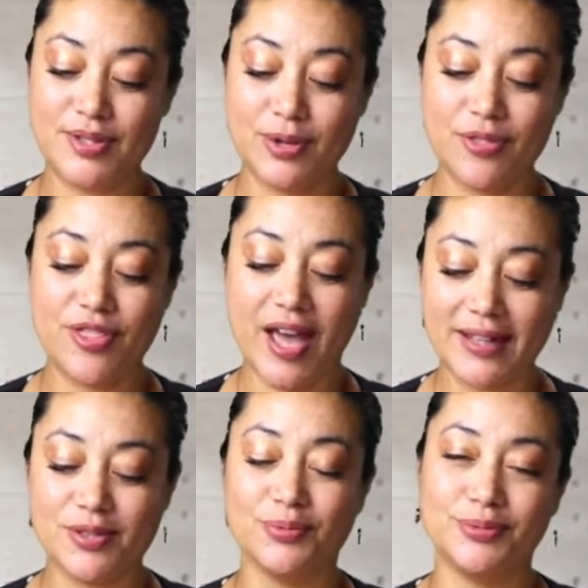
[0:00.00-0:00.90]
So
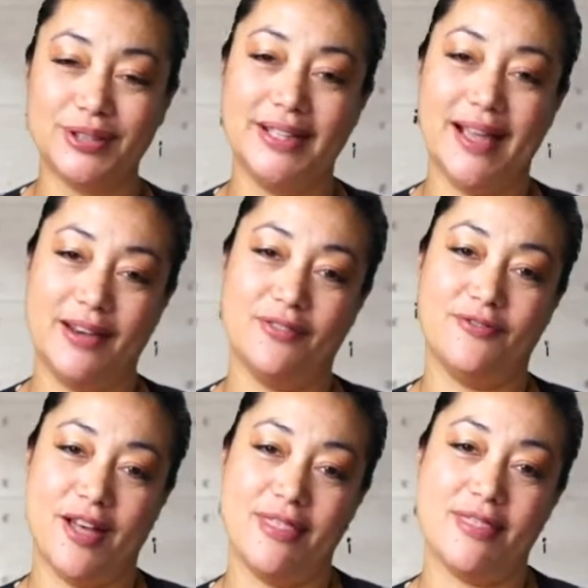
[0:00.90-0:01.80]
that's a really kind of
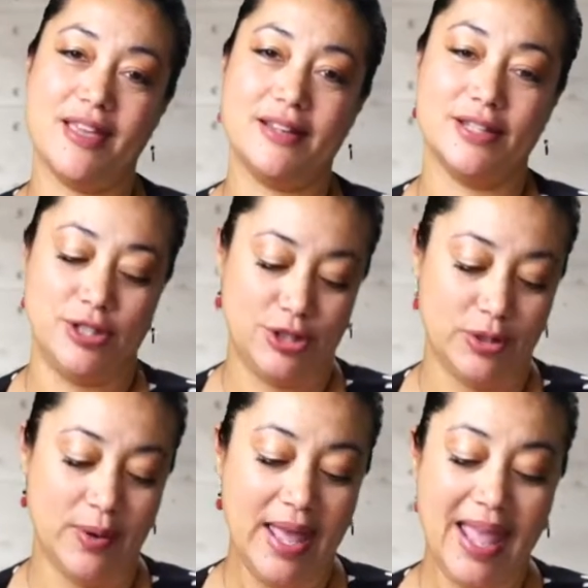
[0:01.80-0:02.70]
fun thing to
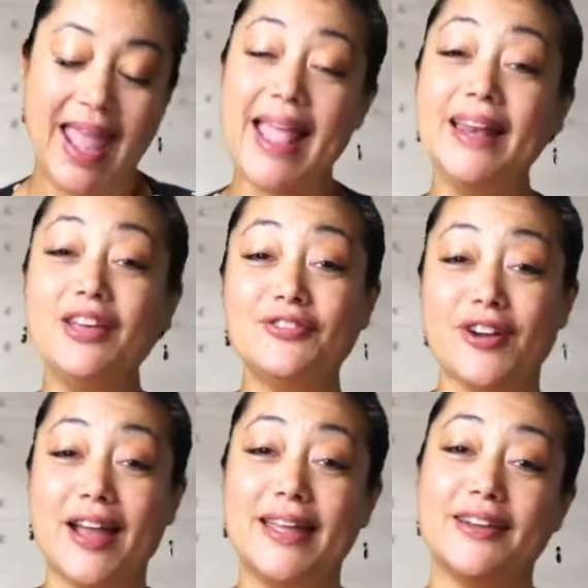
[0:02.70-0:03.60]
do. And on
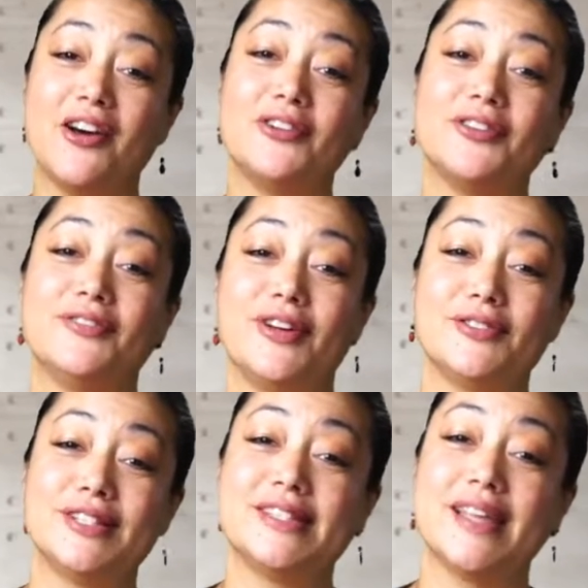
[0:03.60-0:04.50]
Friday, in honor of
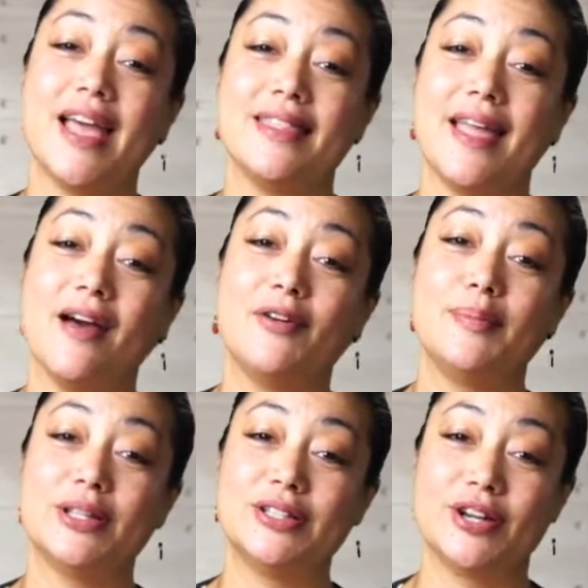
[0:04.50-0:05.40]
Veterans Day, they have a
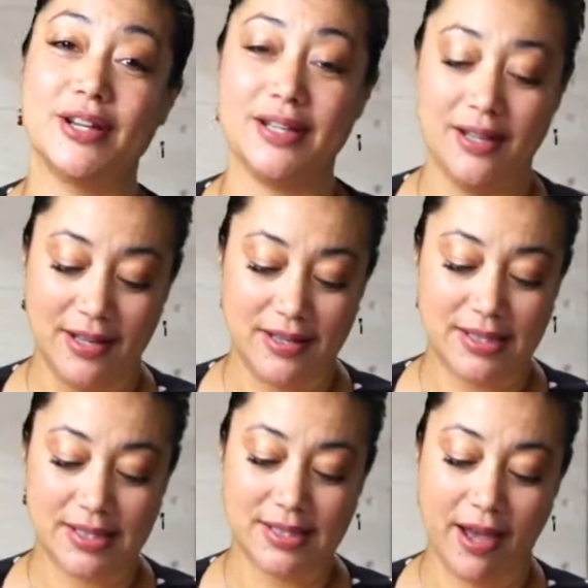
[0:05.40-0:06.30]
military
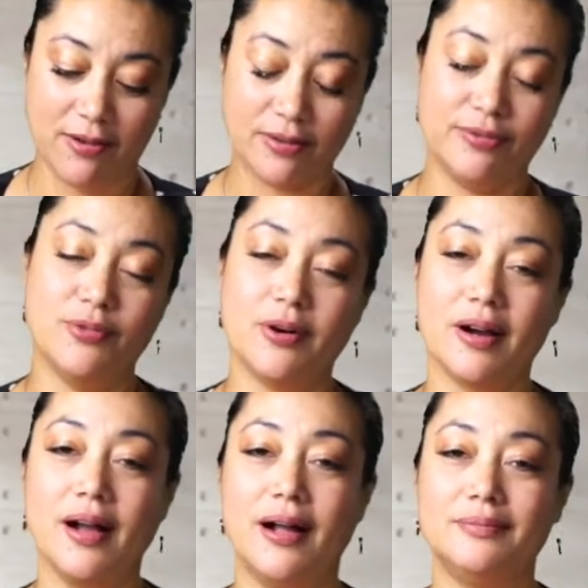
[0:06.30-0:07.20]
discount
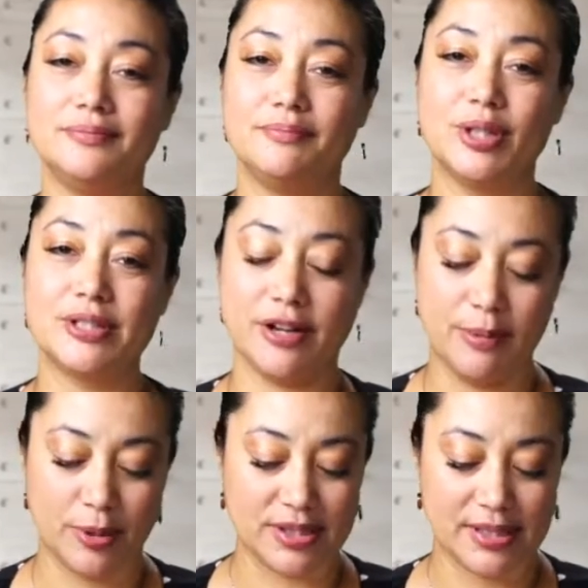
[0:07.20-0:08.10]
for
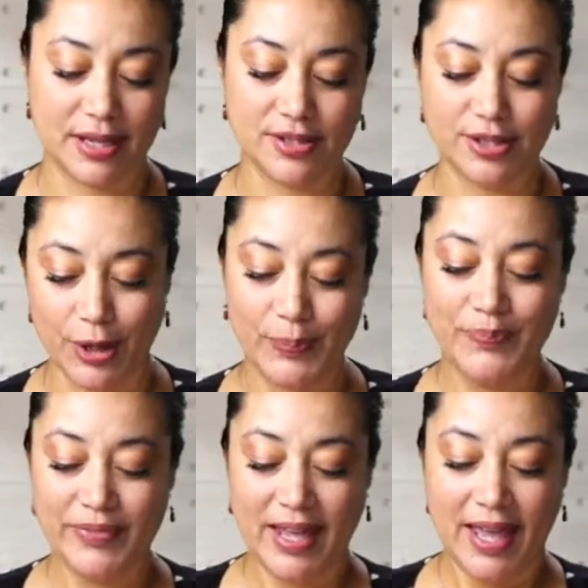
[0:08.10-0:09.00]
military personnel. So